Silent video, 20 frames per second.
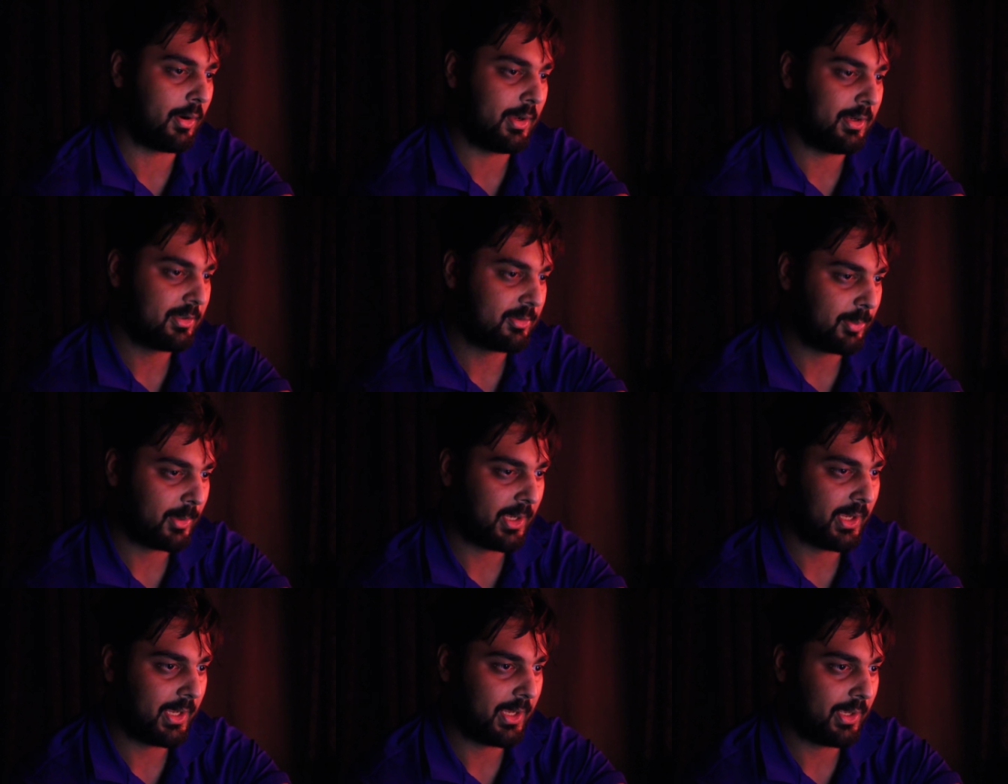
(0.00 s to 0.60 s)

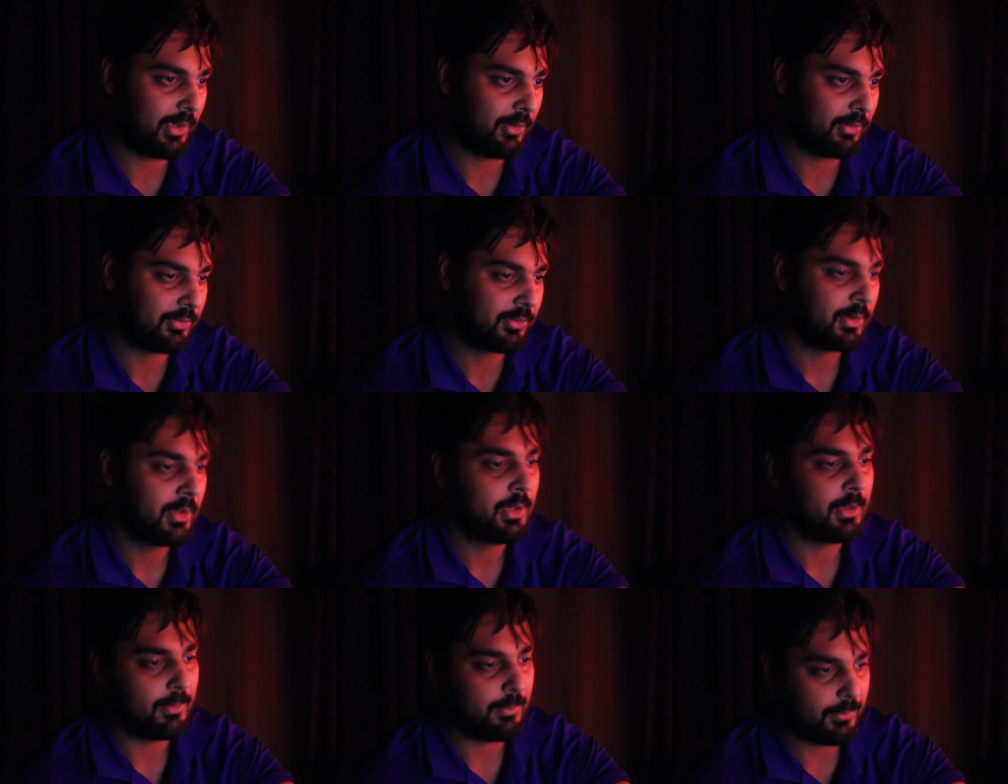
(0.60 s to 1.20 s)
haunts my house,
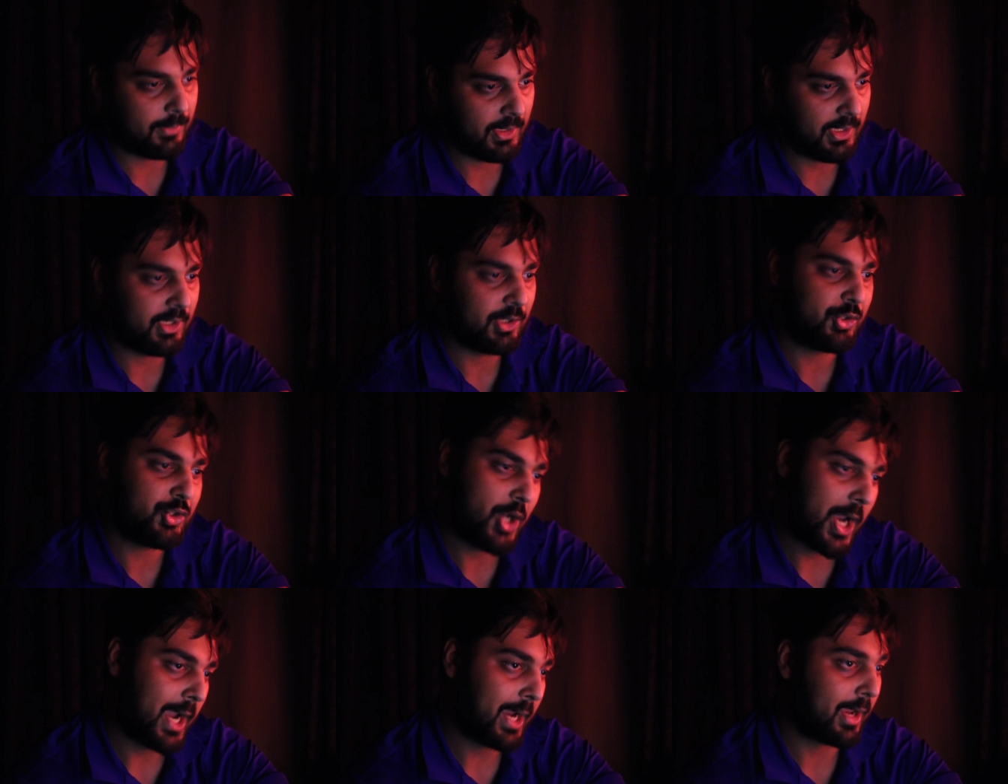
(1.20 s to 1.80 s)
me
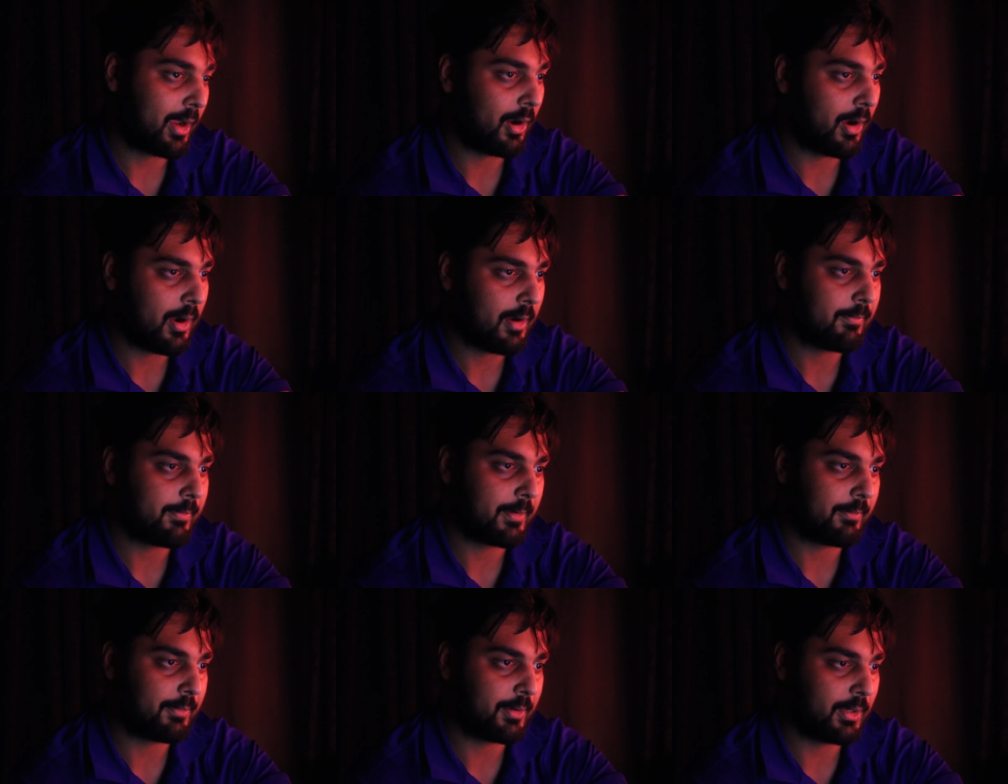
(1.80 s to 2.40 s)
jacking
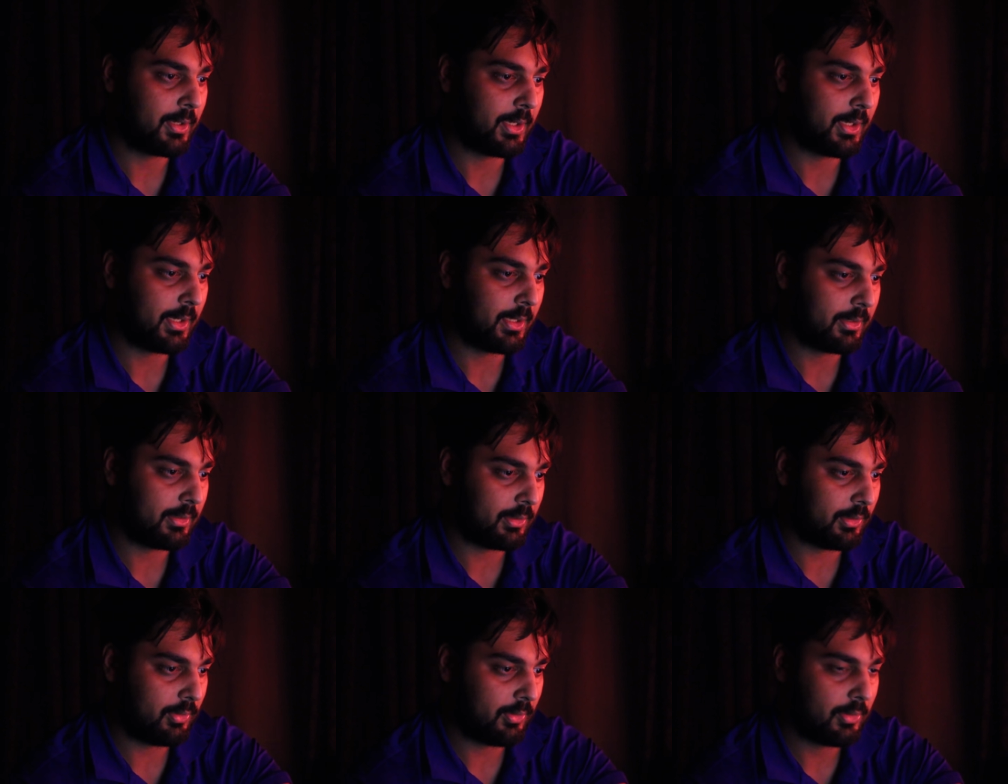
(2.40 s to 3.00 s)
off every
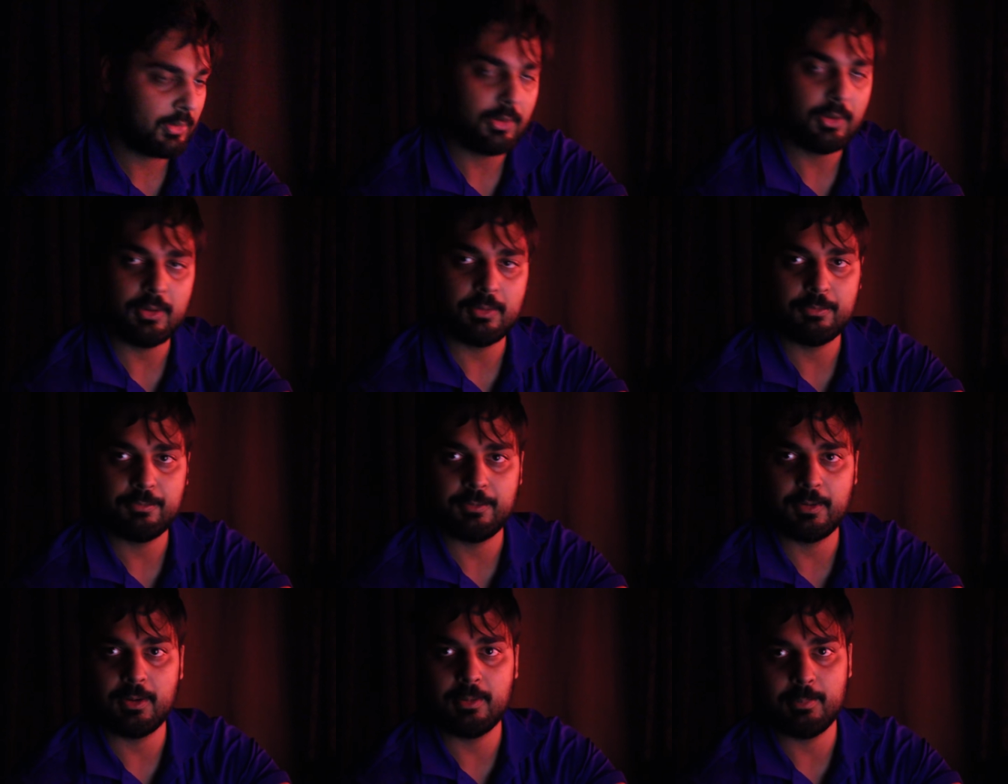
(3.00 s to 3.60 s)
night, you can earn
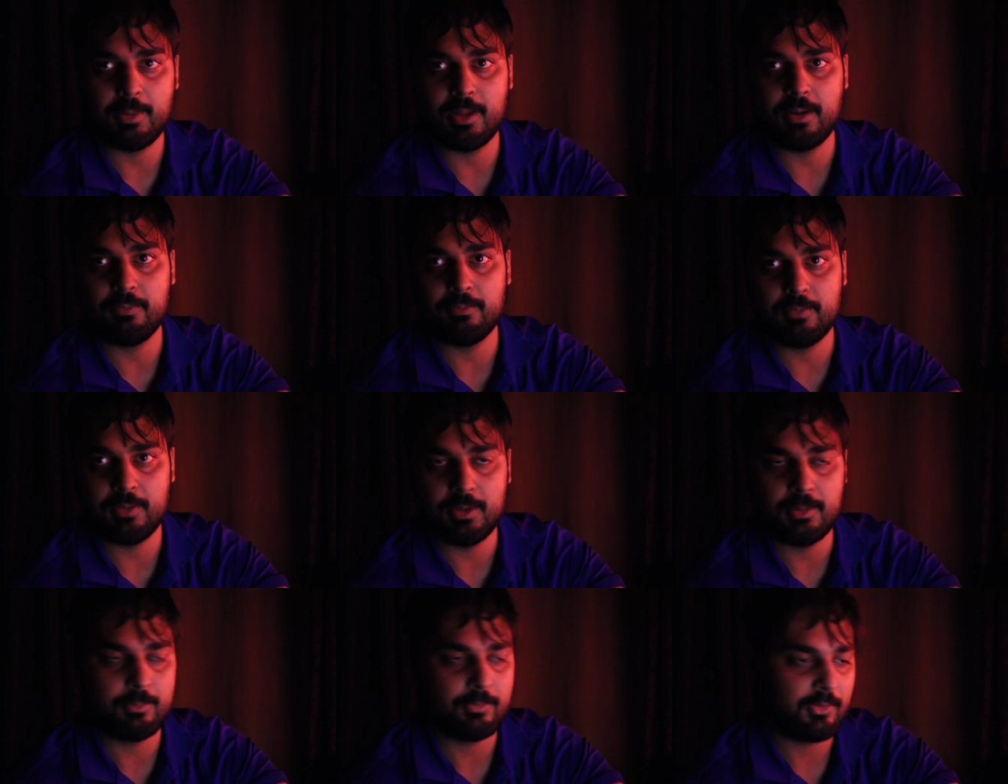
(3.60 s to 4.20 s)
a fair amount of
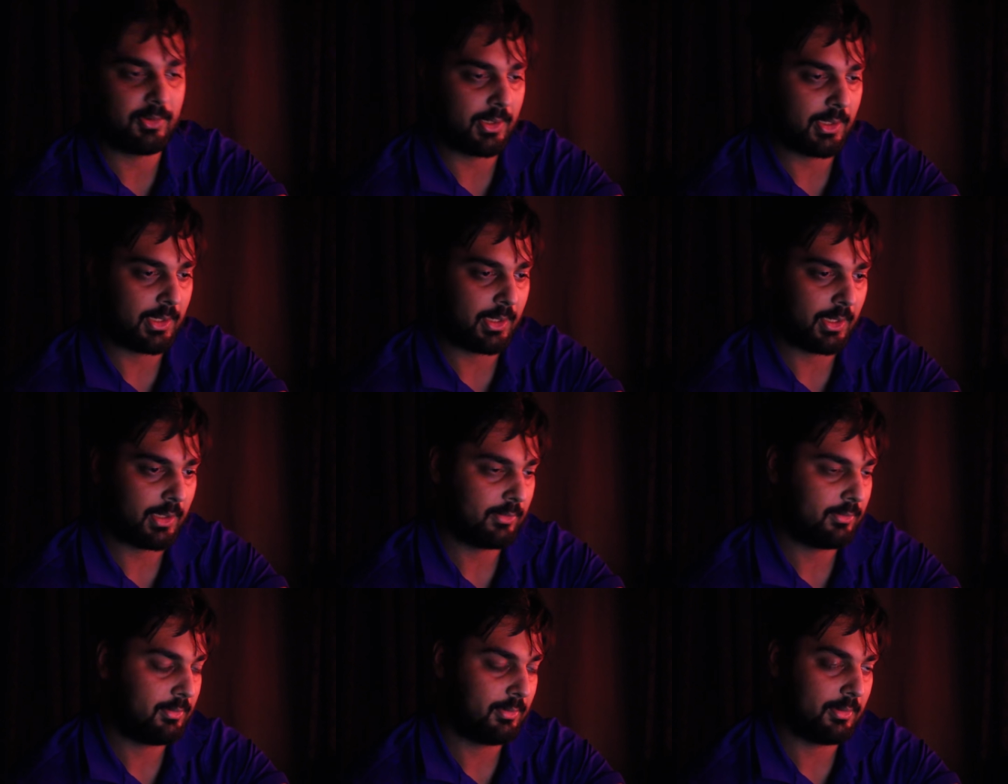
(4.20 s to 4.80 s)
NIMS that
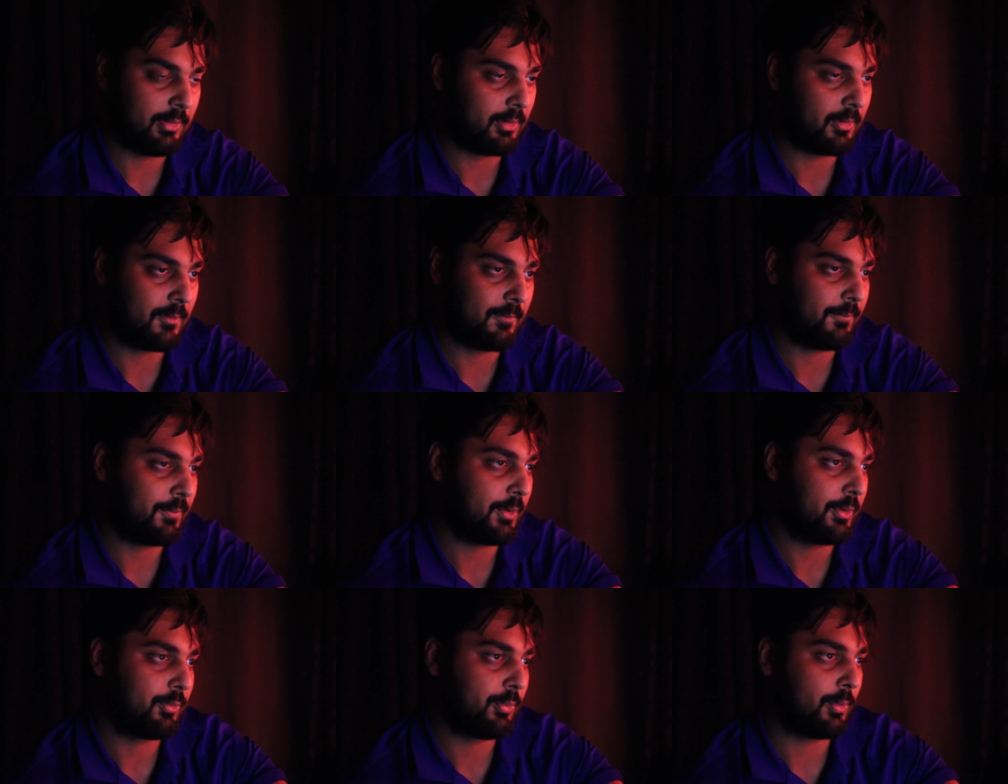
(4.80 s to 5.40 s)
I guess you can
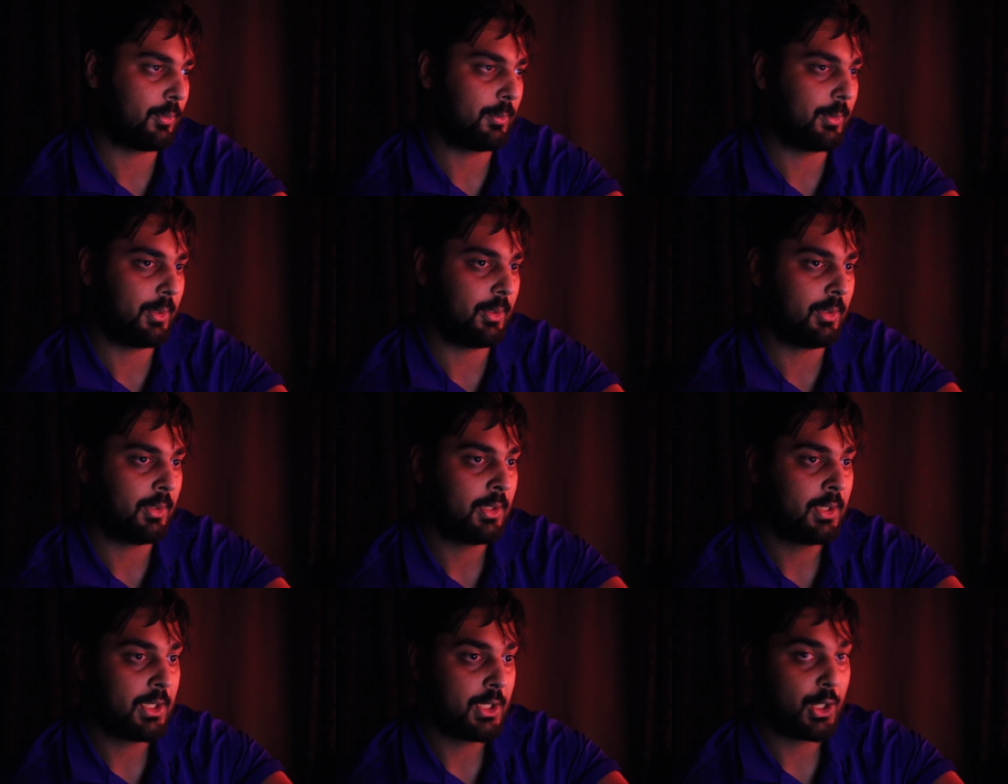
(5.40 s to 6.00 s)
convert to a
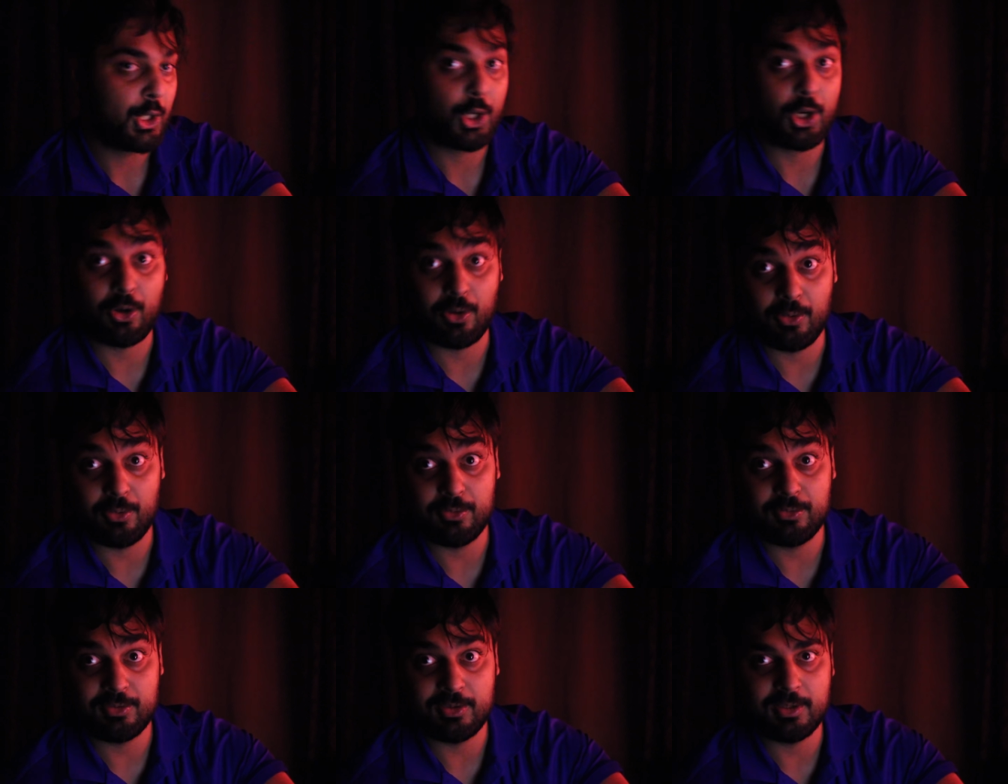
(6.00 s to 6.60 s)
real
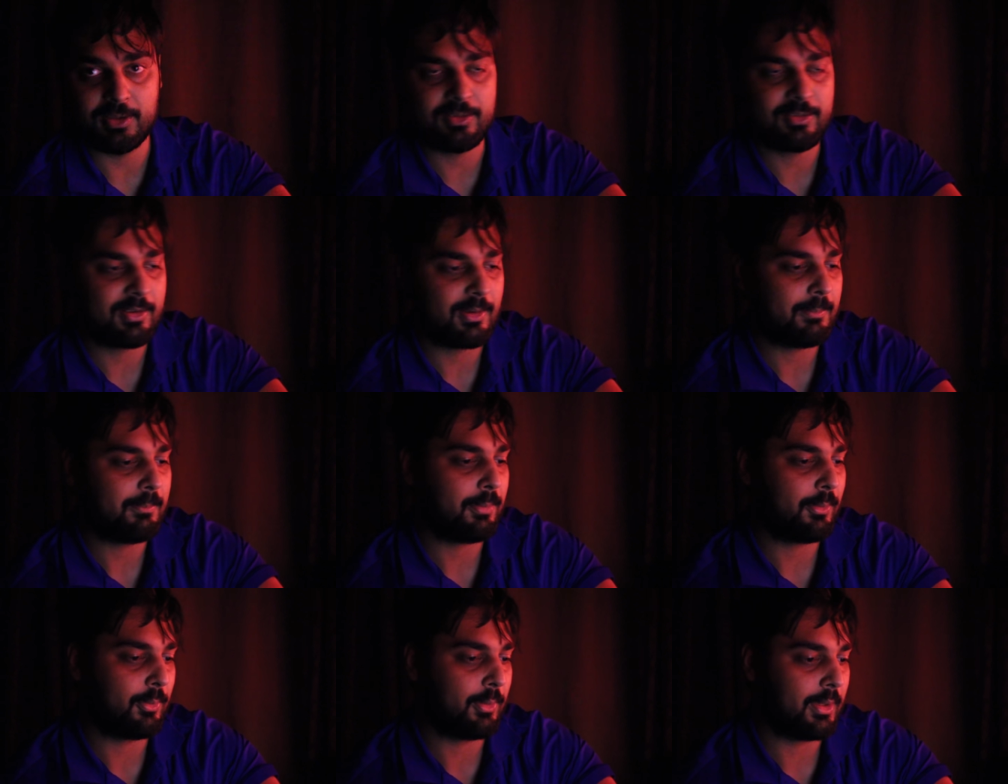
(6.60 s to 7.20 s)
currency at
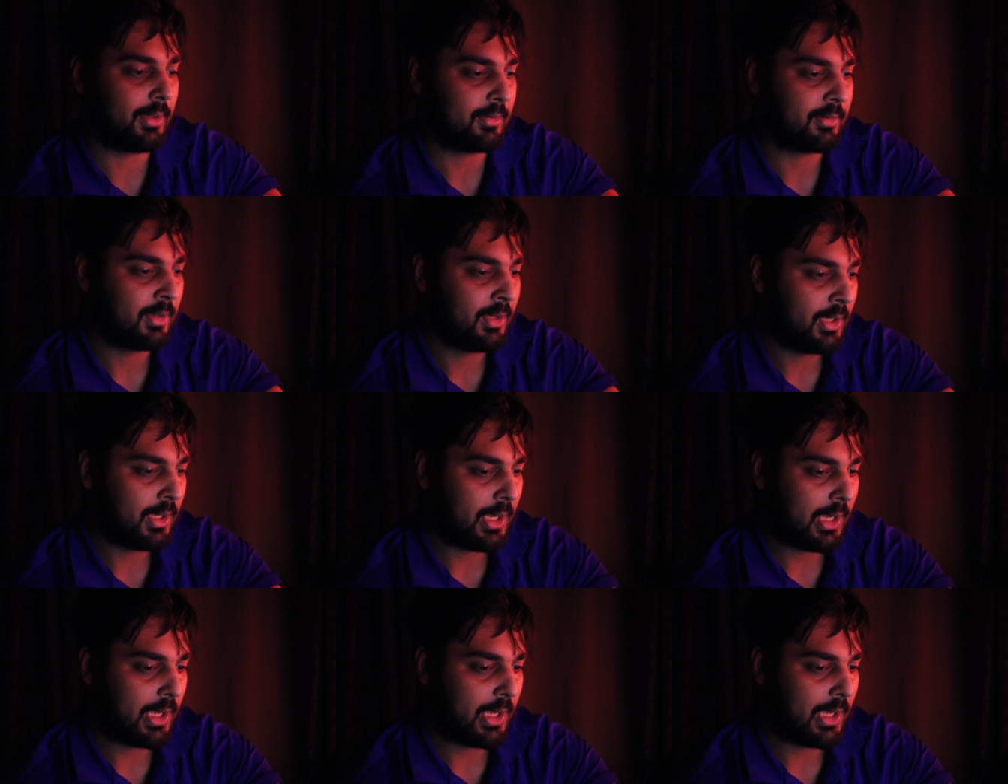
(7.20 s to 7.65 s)
some point.